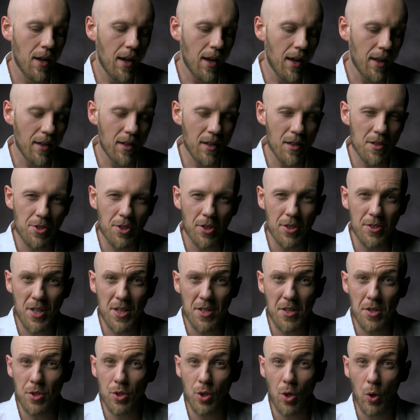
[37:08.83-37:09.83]
And in a certain
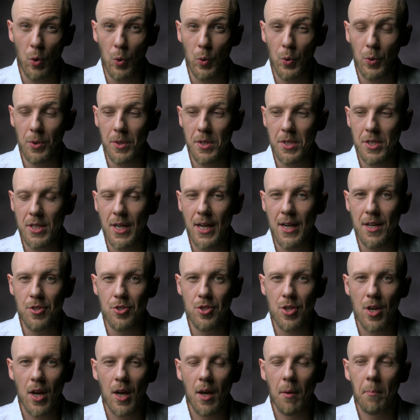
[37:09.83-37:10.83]
sense, it's cool, it's
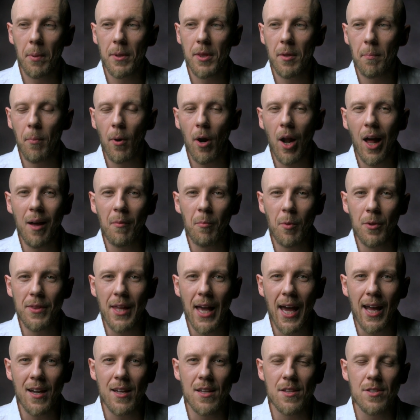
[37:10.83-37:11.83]
nice, but the problem with
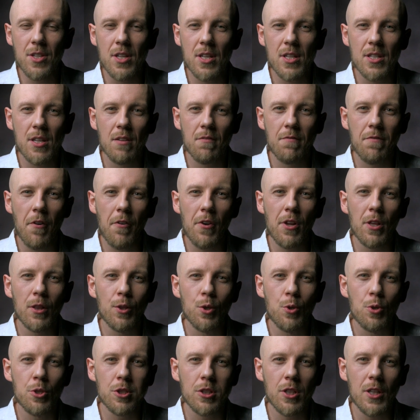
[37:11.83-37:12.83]
that, it's a very
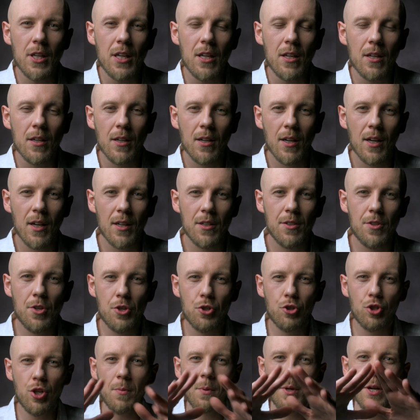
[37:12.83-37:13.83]
loosely
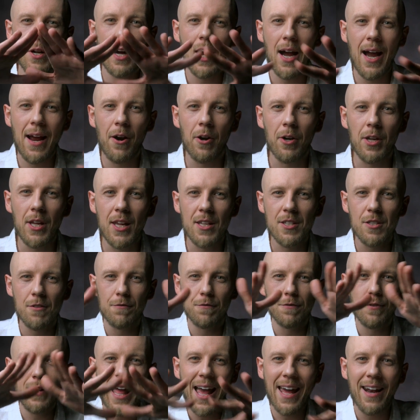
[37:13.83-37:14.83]
distributed hierarchy. It's a
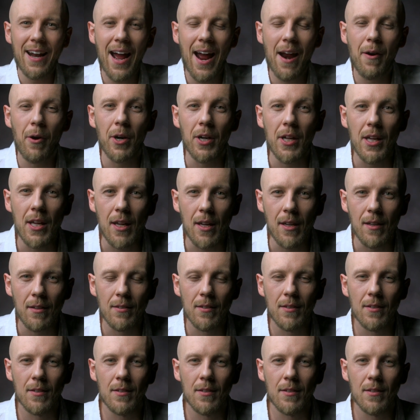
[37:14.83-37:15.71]
flat hierarchy